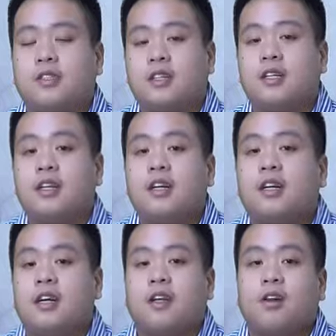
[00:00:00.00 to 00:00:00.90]
a
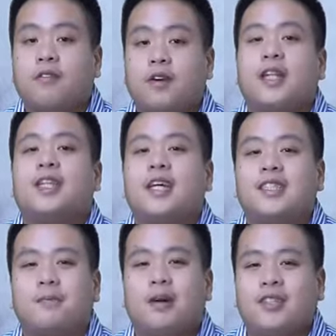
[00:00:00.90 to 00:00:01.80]
lot of great
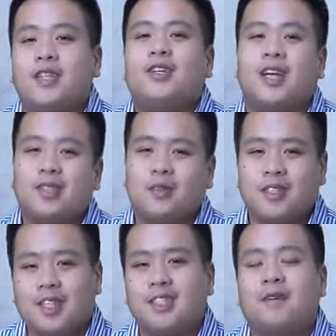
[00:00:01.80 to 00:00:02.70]
things about the educational
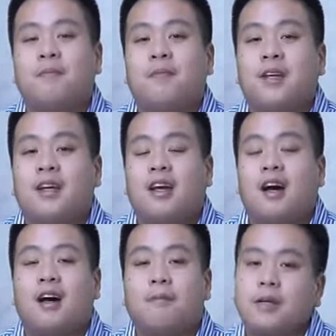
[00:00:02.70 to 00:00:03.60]
system.
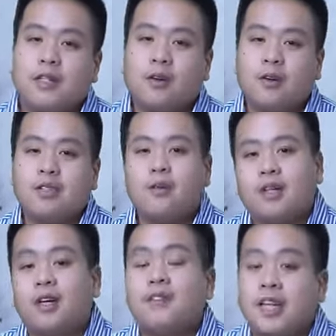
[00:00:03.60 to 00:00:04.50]
But there are also a
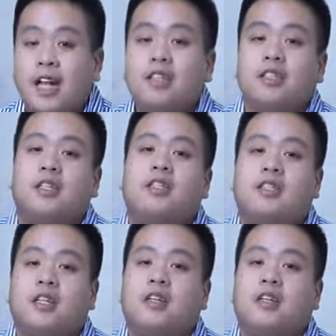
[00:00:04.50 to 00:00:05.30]
lot of challenges